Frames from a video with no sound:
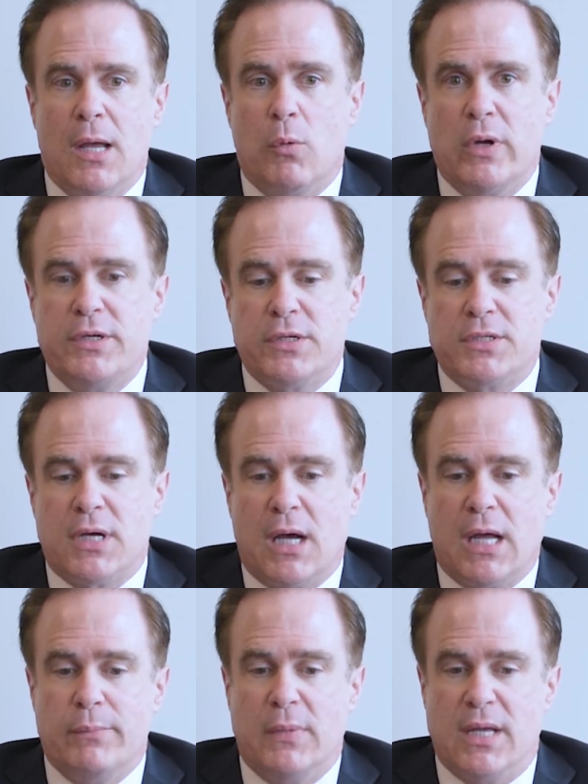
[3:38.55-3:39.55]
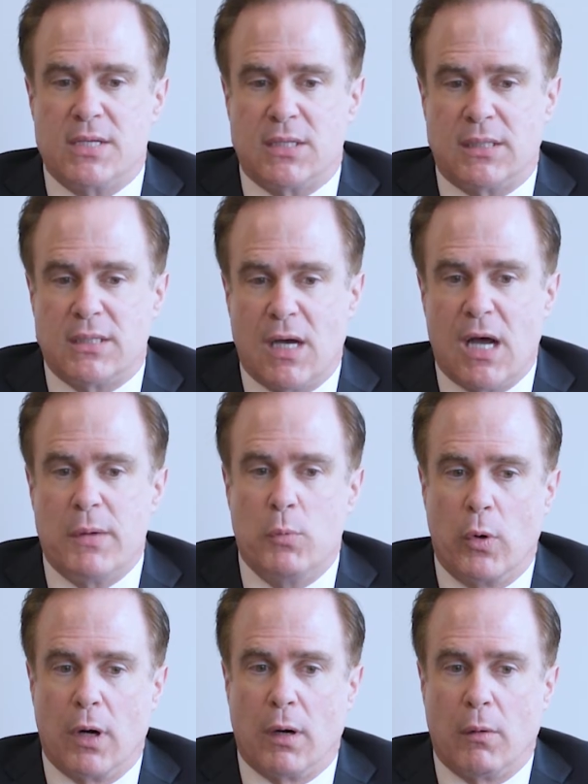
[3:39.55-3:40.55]
Wintertime is a
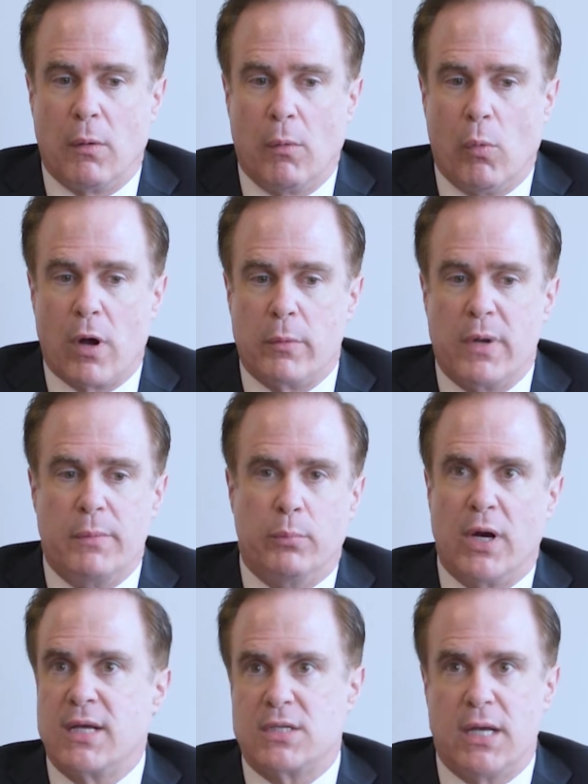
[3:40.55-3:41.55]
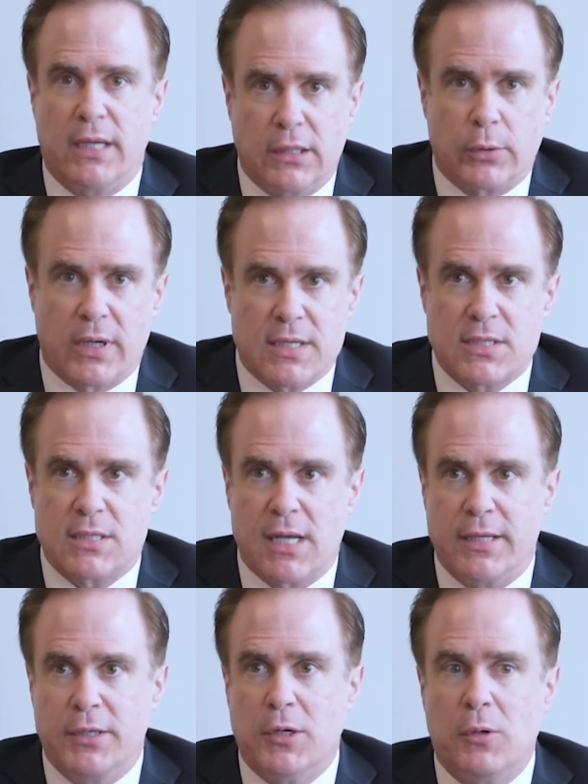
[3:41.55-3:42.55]
time where water main breaks increase.
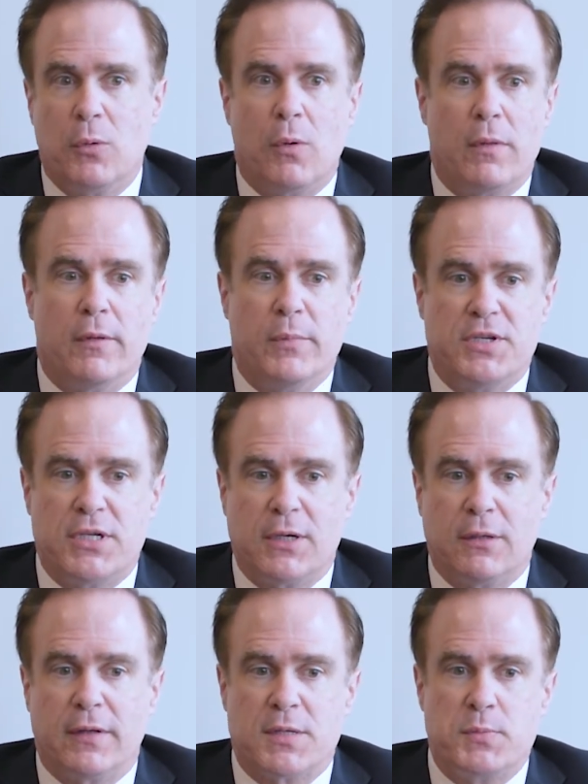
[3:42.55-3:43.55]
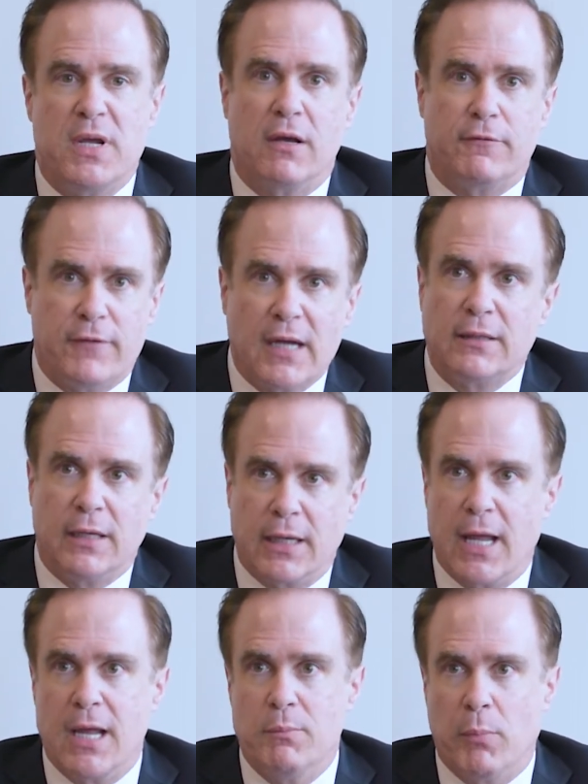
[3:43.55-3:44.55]
And you know, the material that's being affected
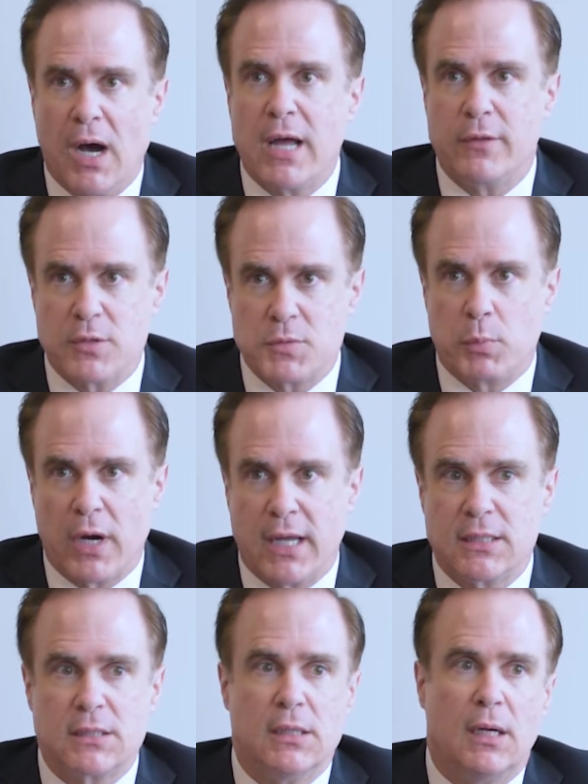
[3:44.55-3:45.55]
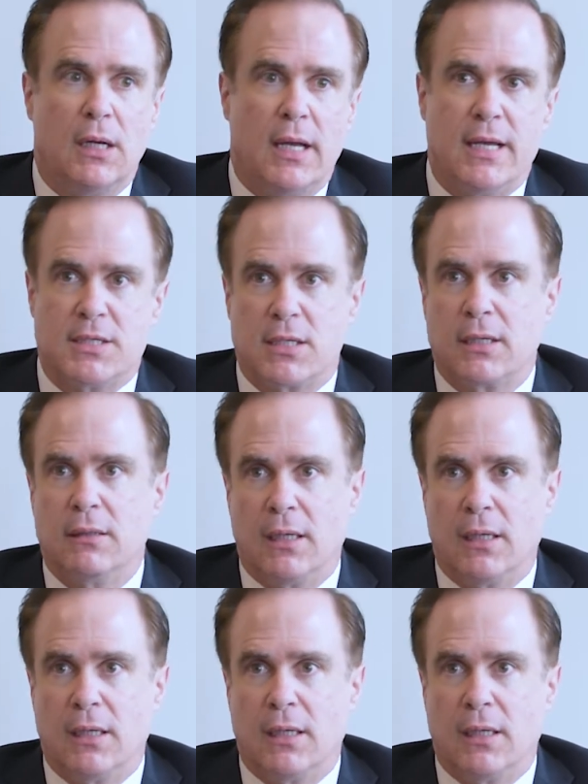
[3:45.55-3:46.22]
again by those breaks is